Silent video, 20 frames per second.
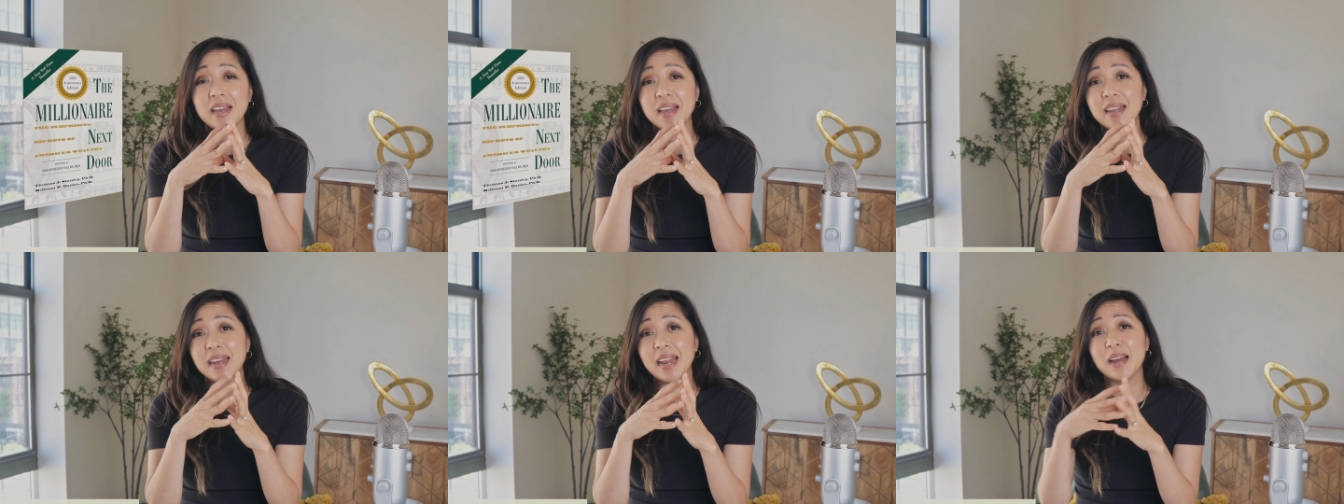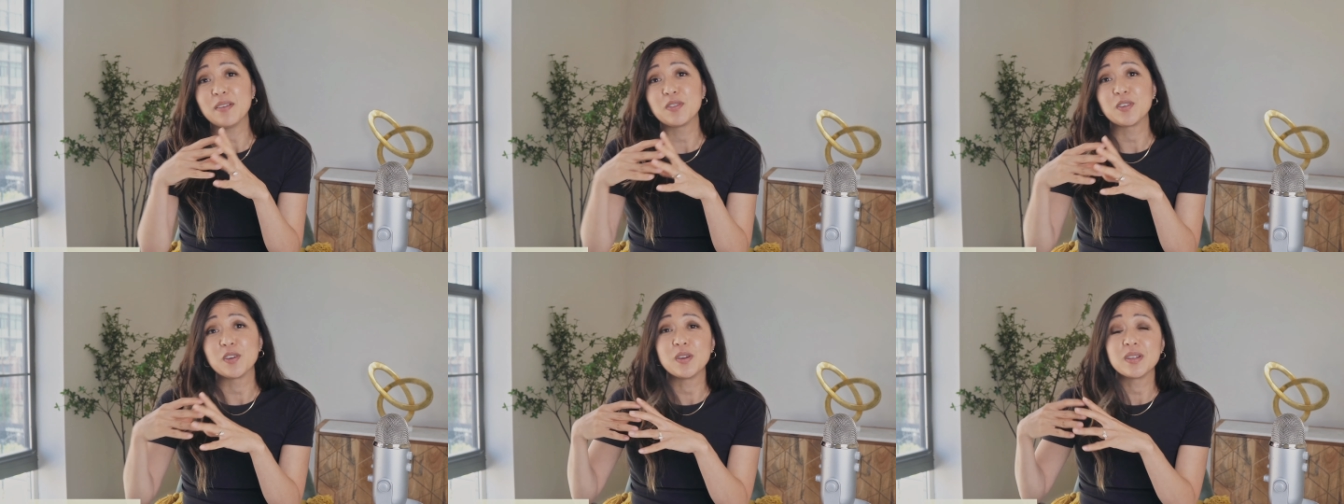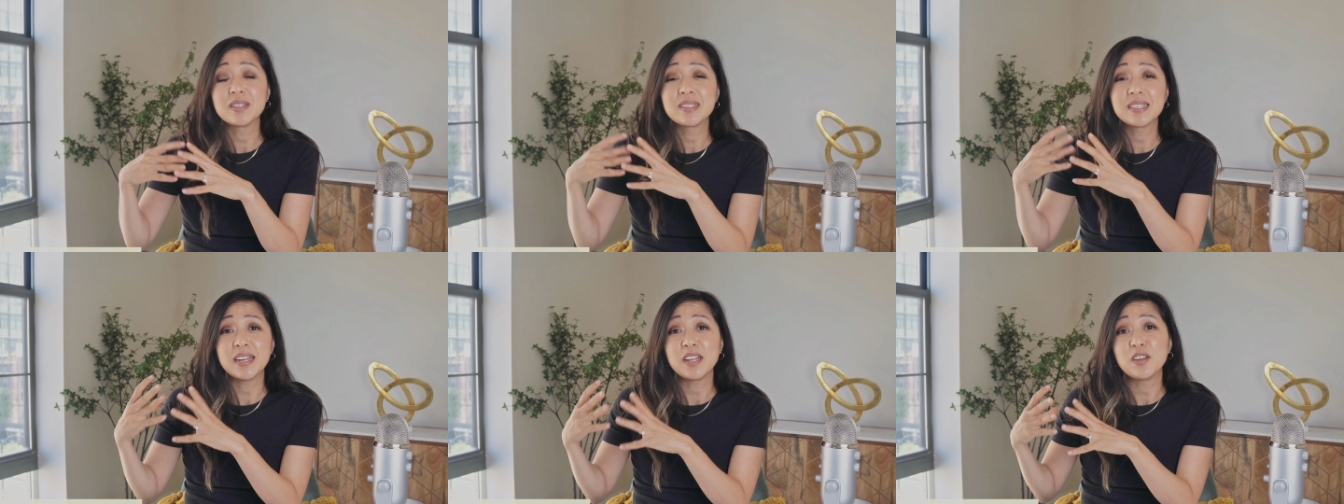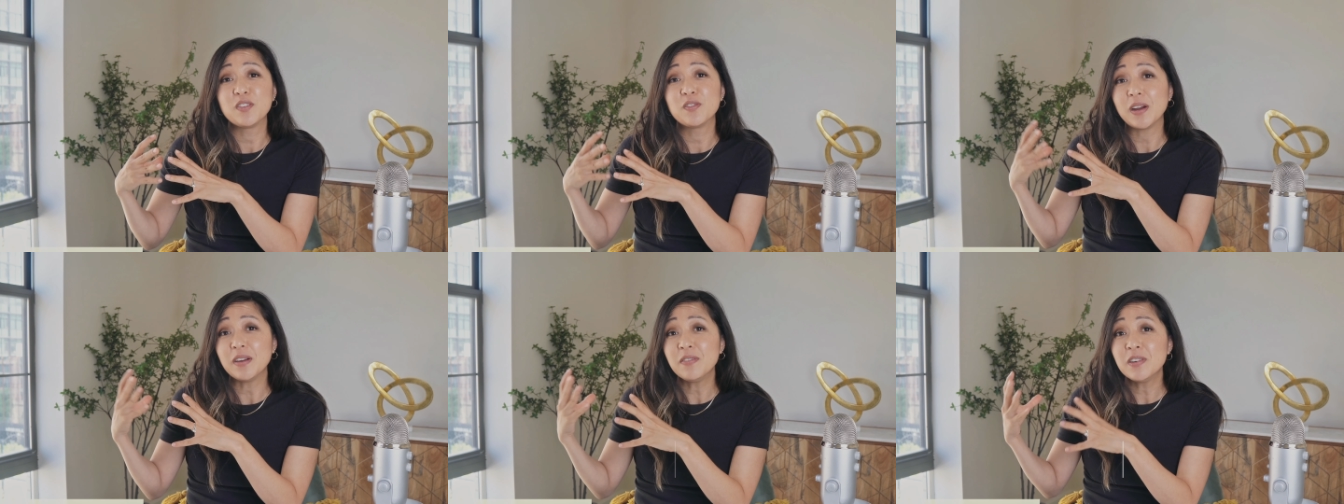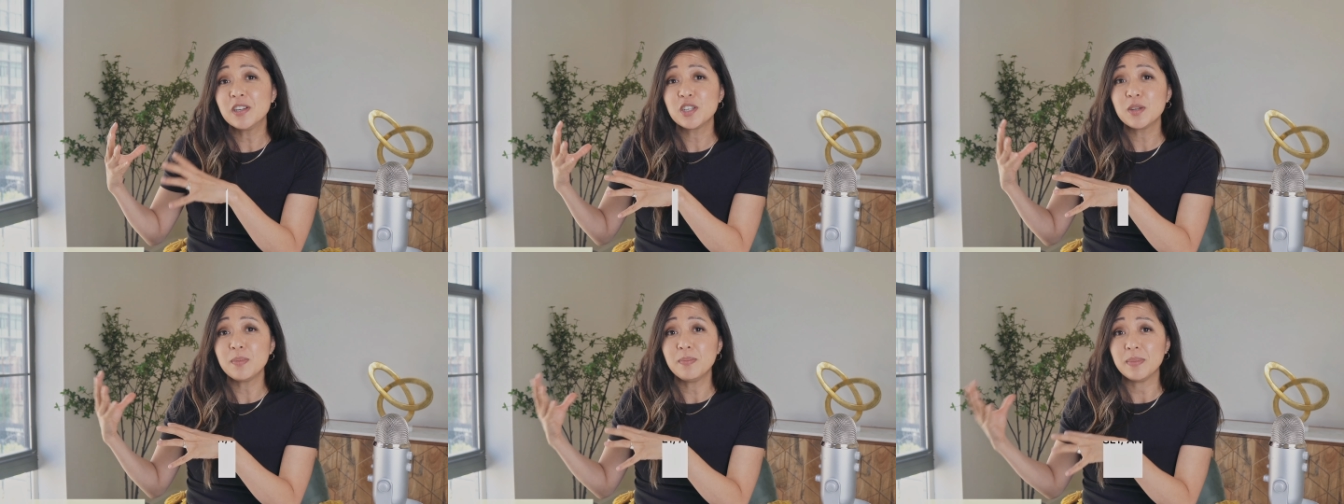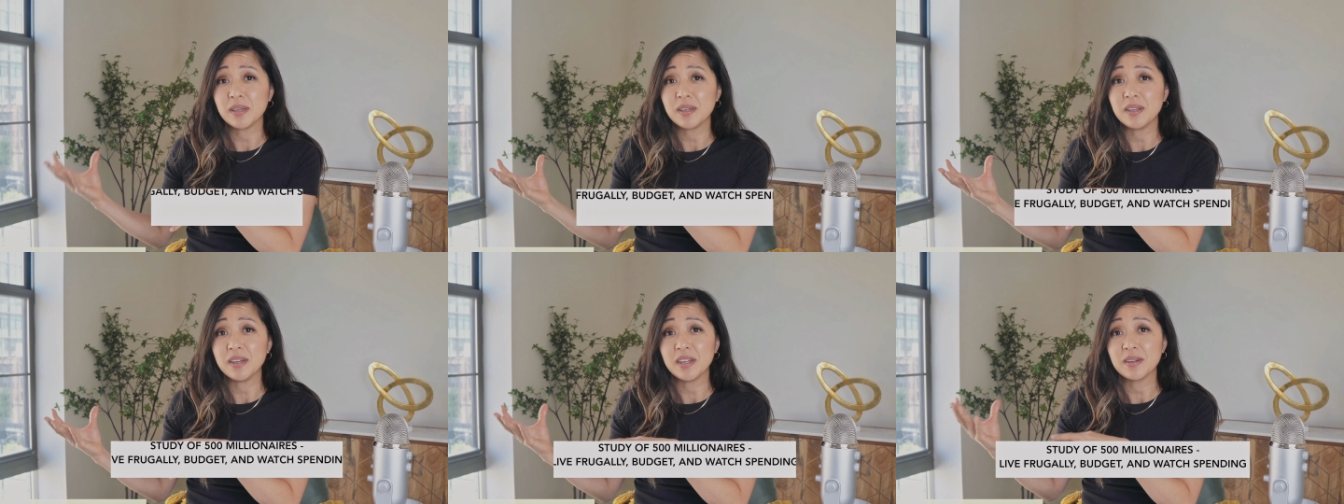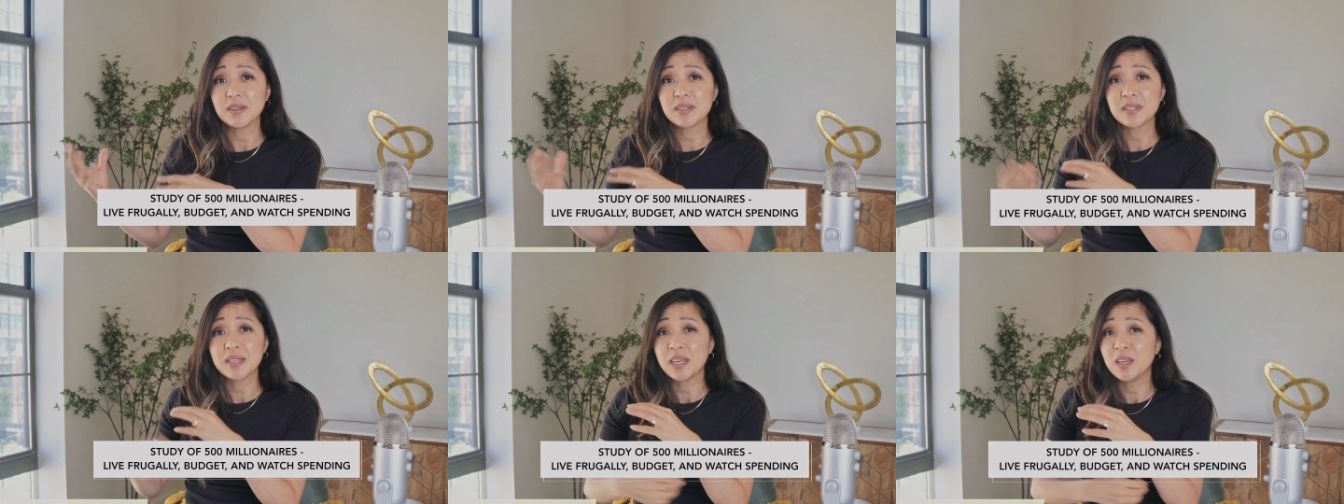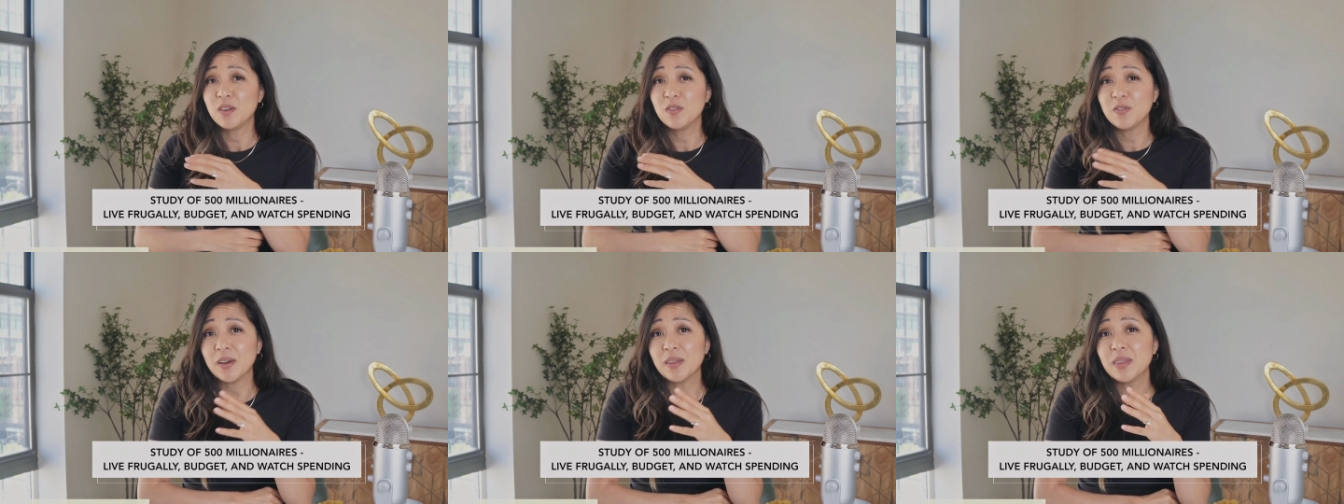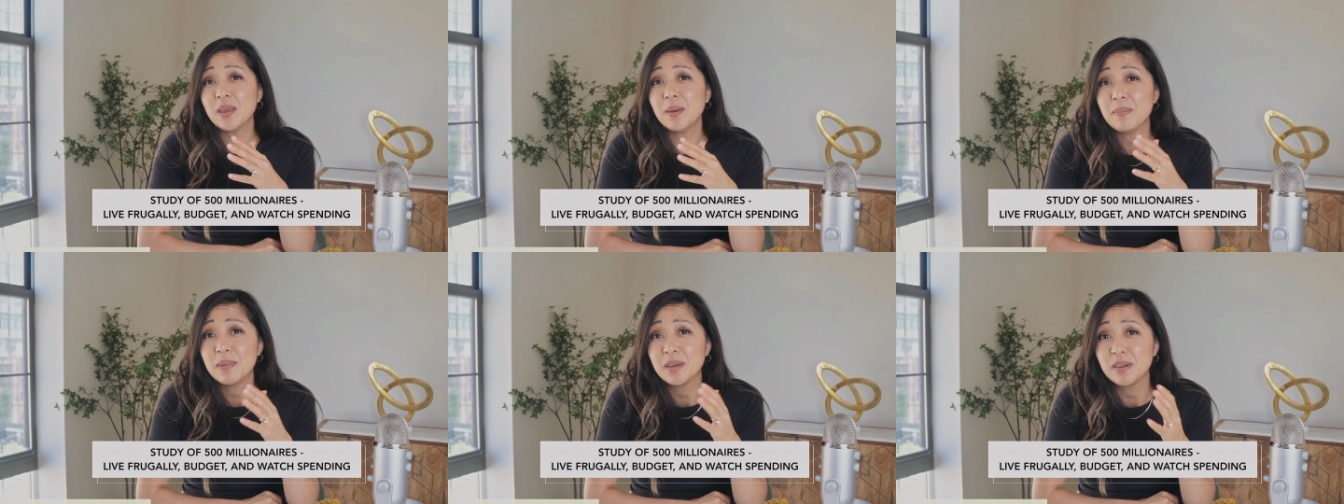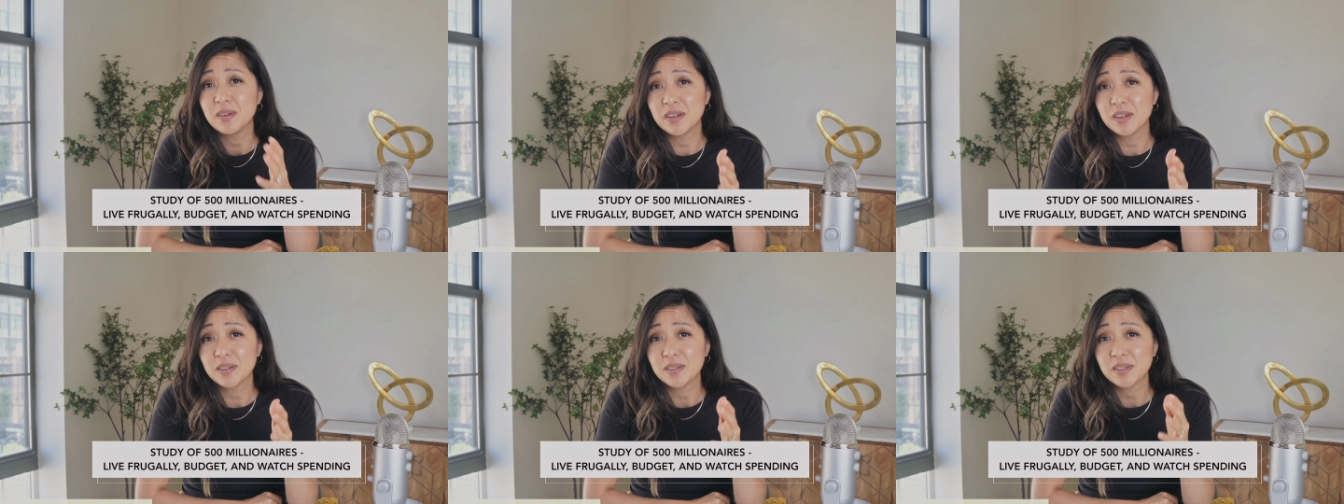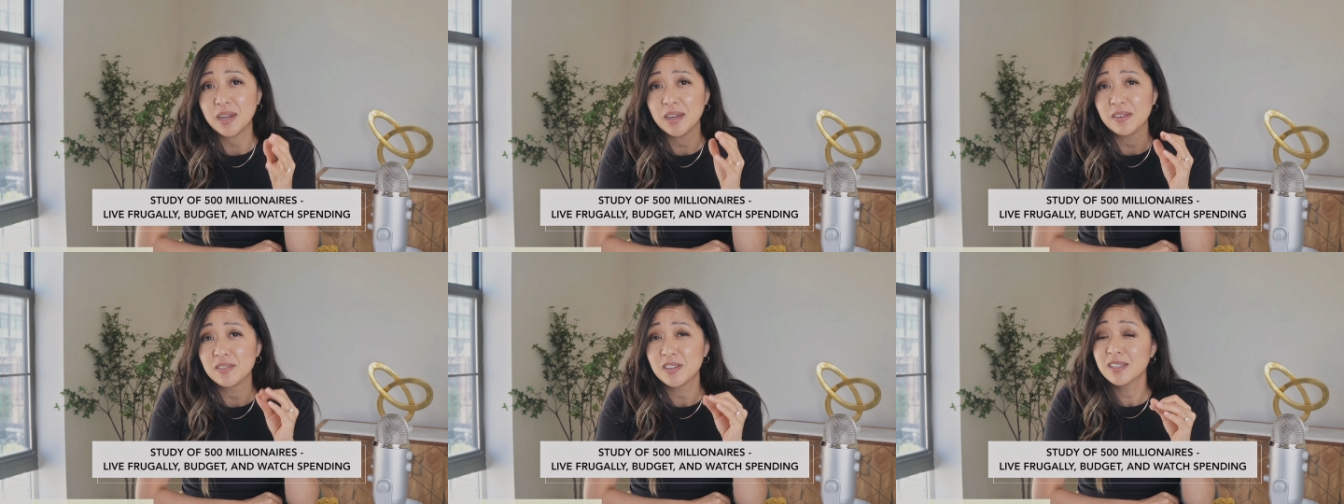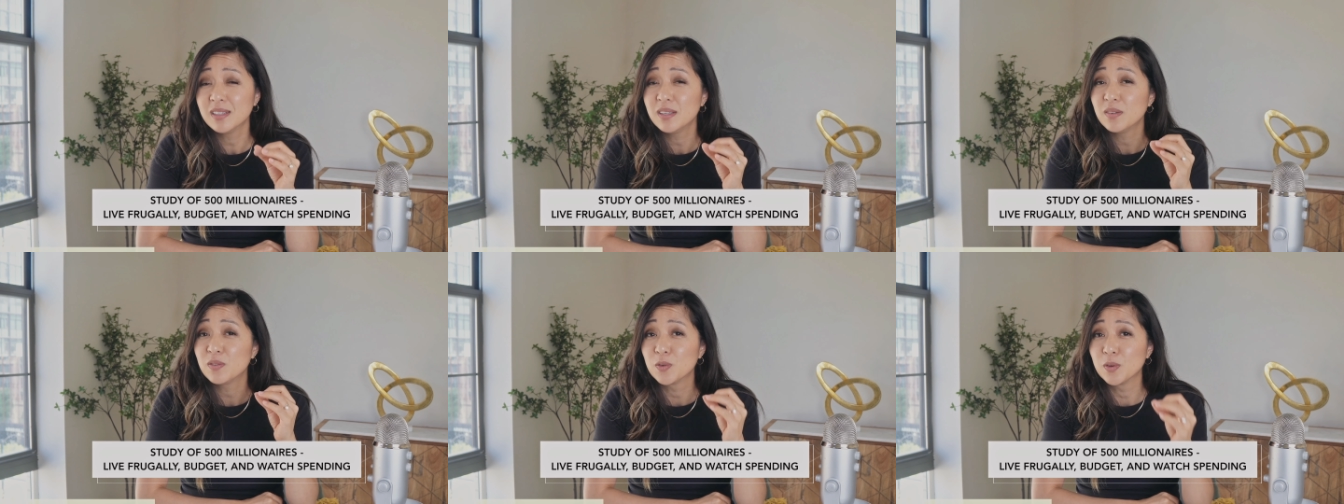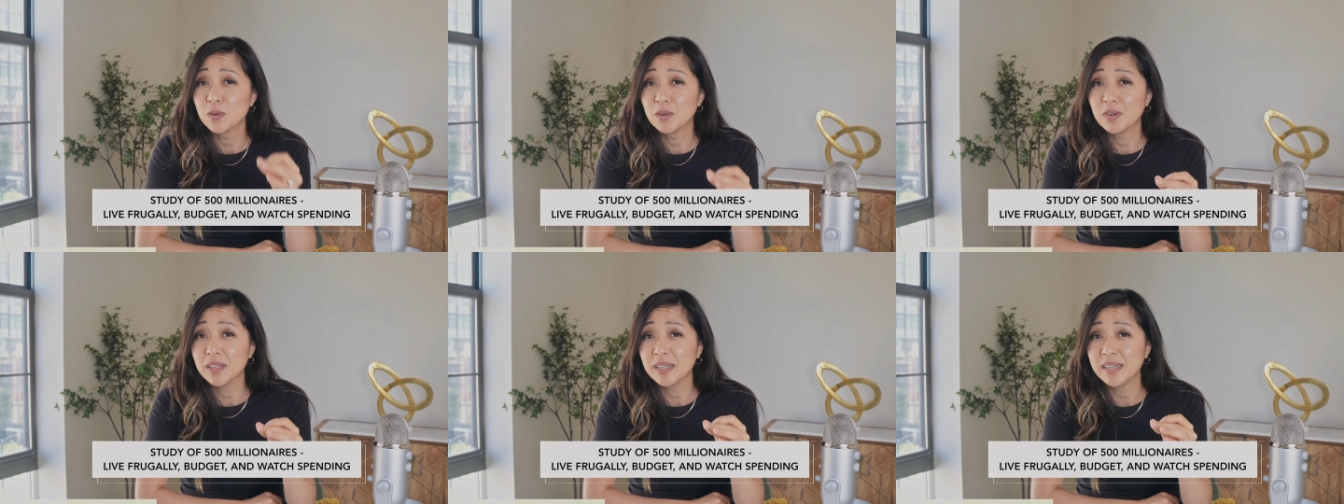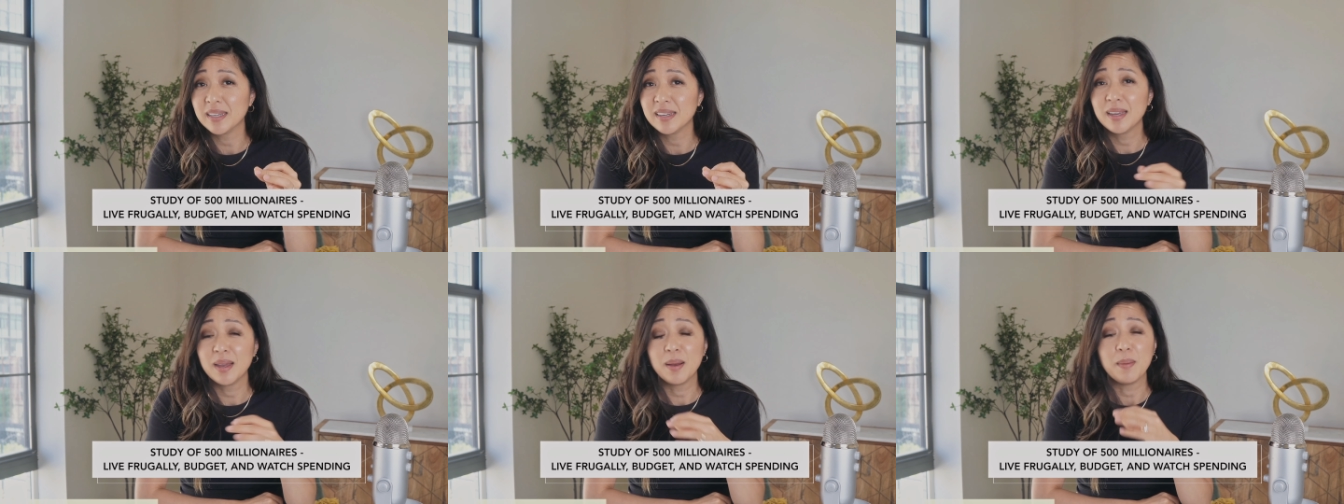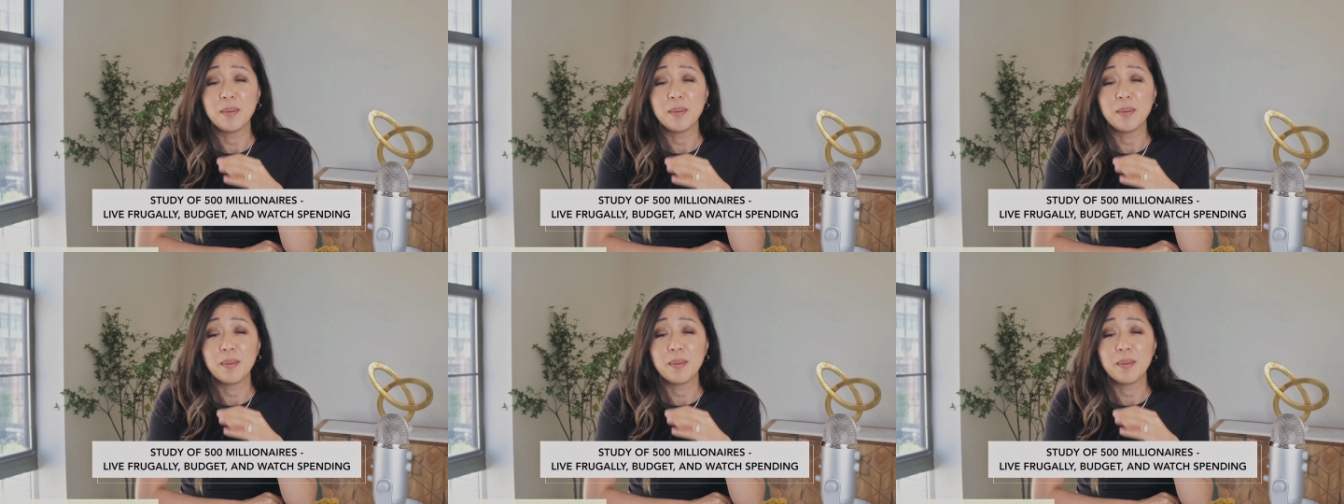and after studying 500 millionaires, he found that millionaires often live frugally